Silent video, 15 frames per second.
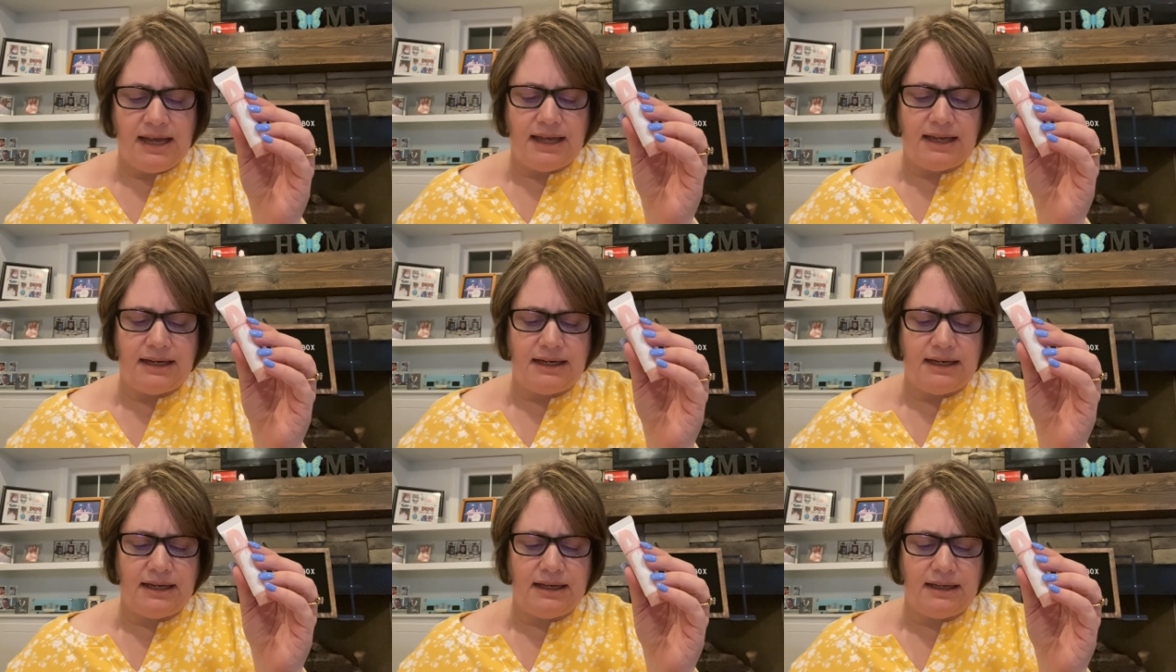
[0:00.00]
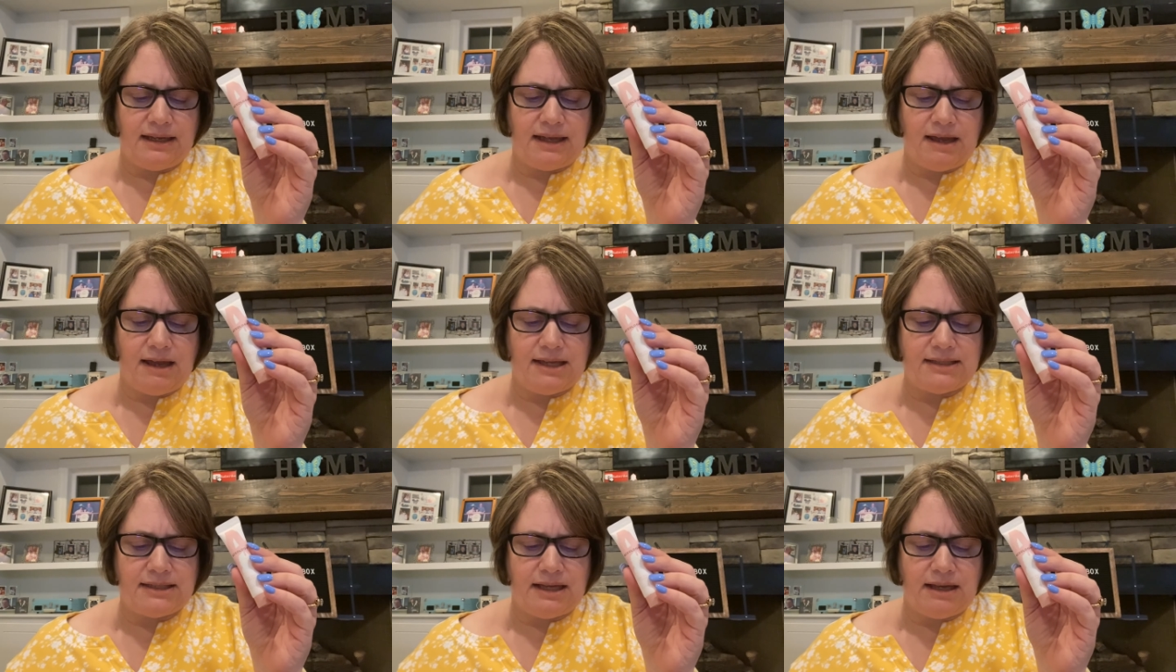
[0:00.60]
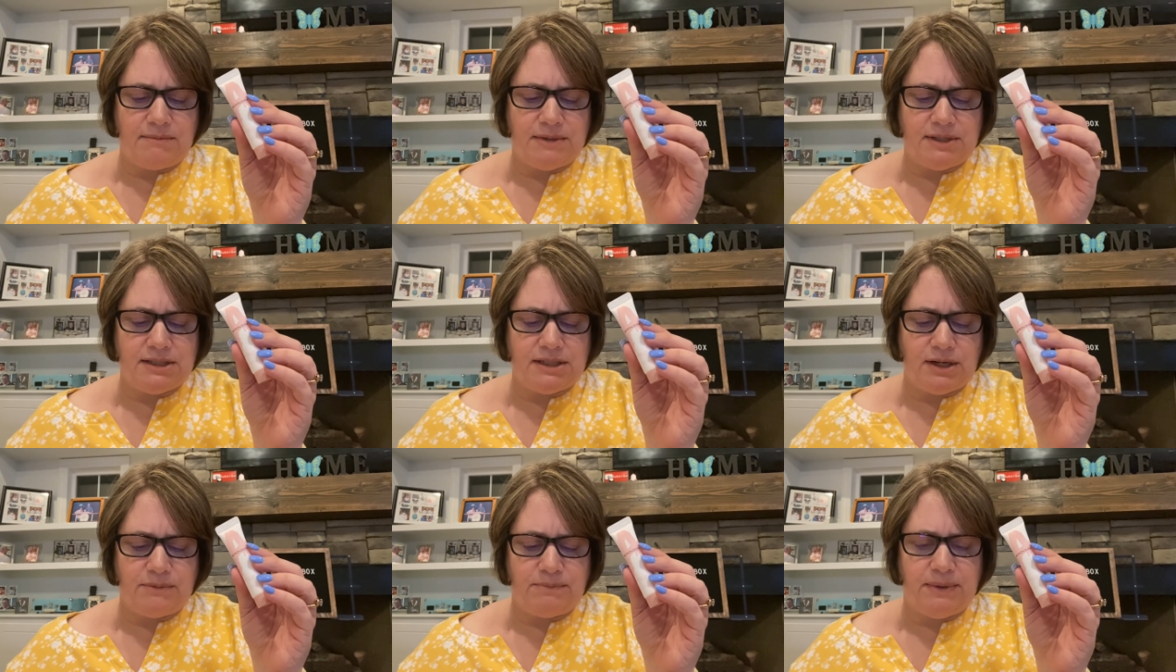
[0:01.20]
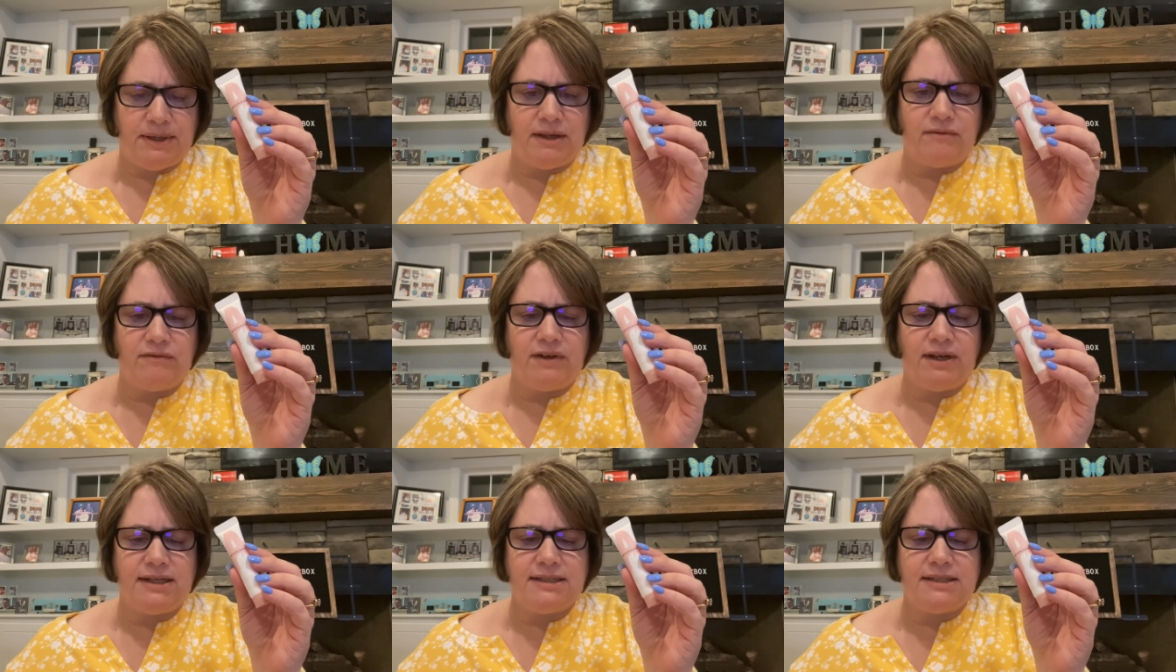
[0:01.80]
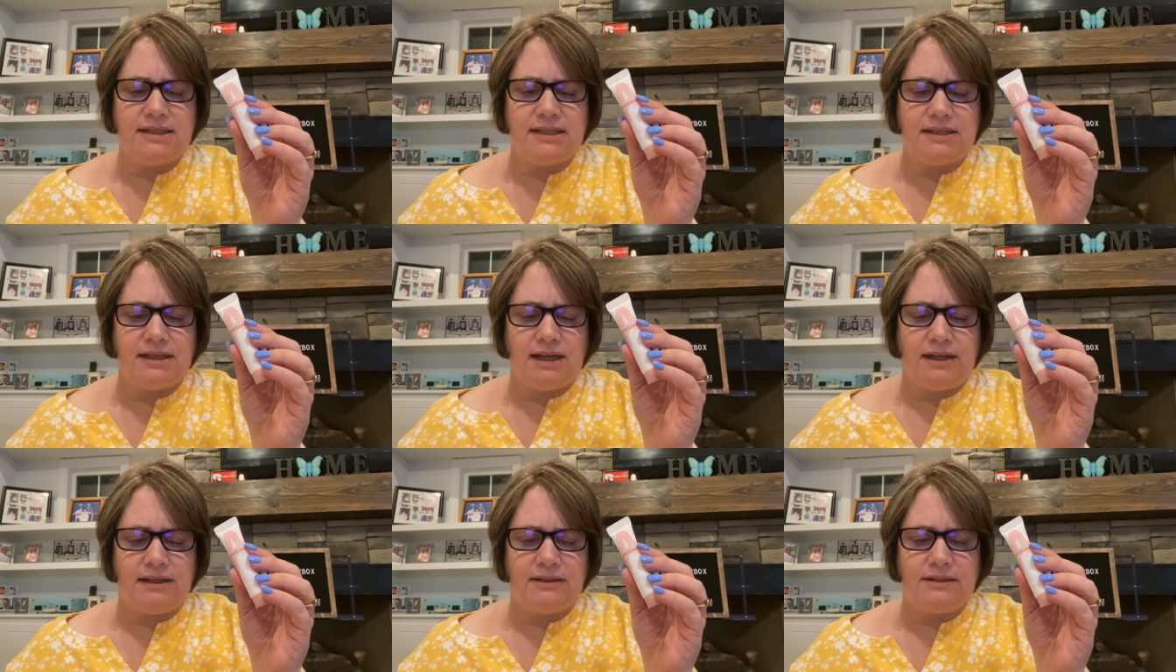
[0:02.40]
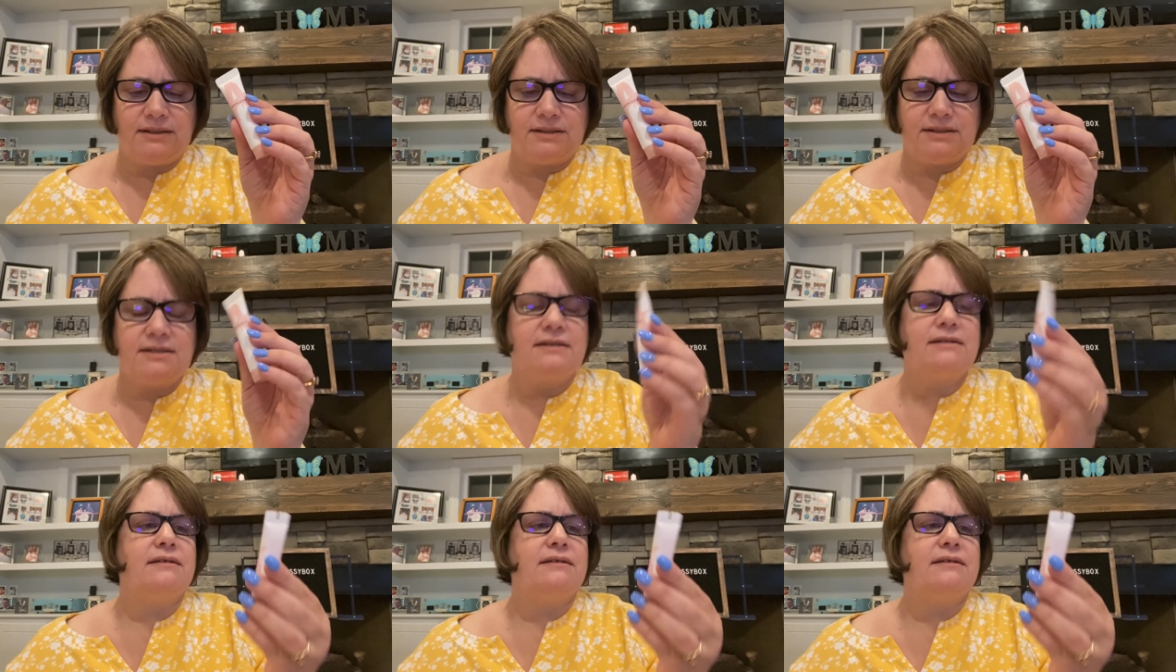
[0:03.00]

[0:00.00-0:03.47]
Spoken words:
And it has an MSRP of $19.